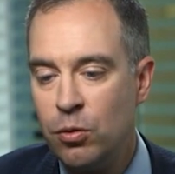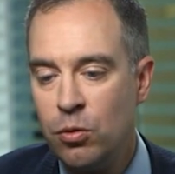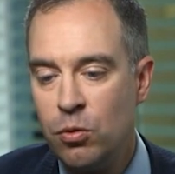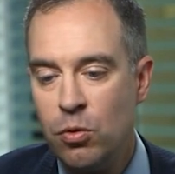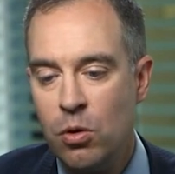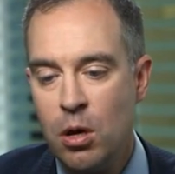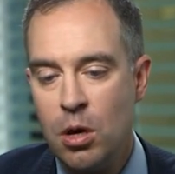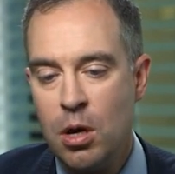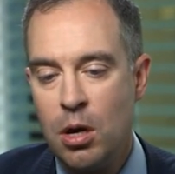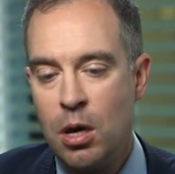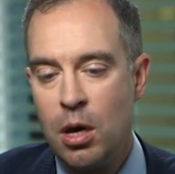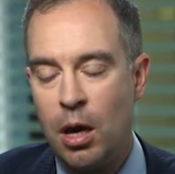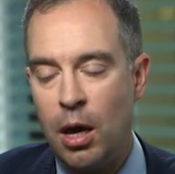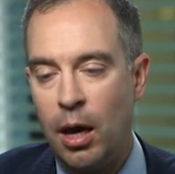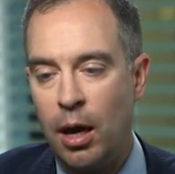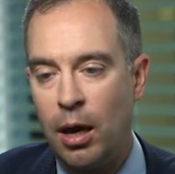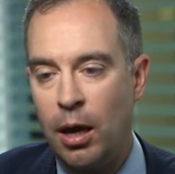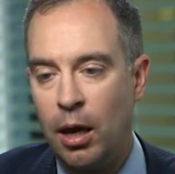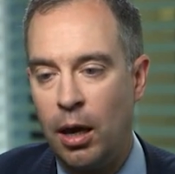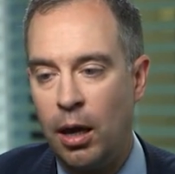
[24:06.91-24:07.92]
to
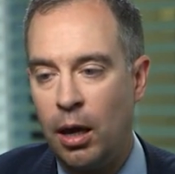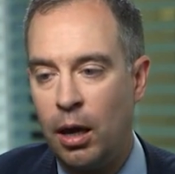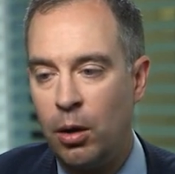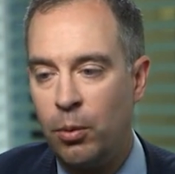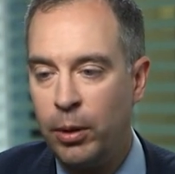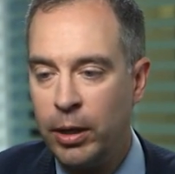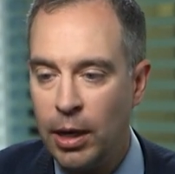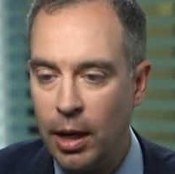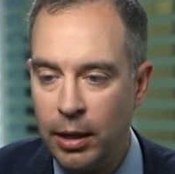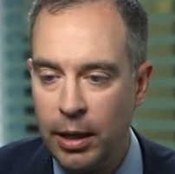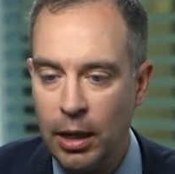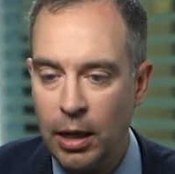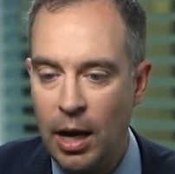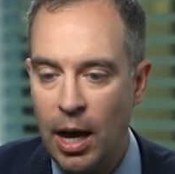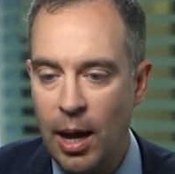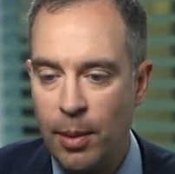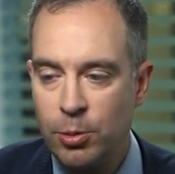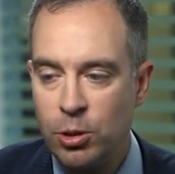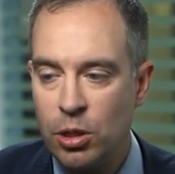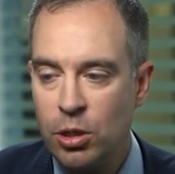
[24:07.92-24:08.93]
regarding
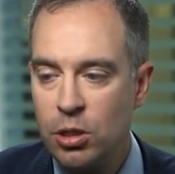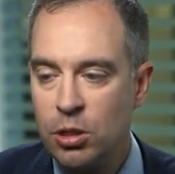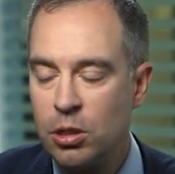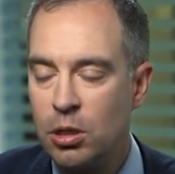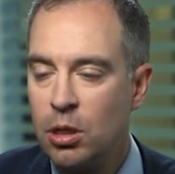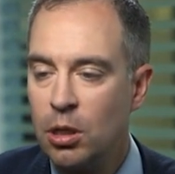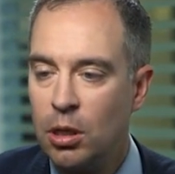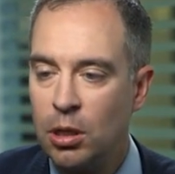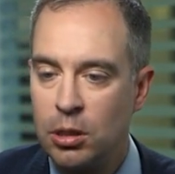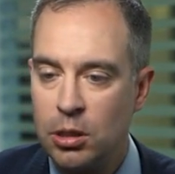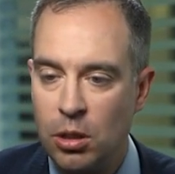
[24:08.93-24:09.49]
OpSens.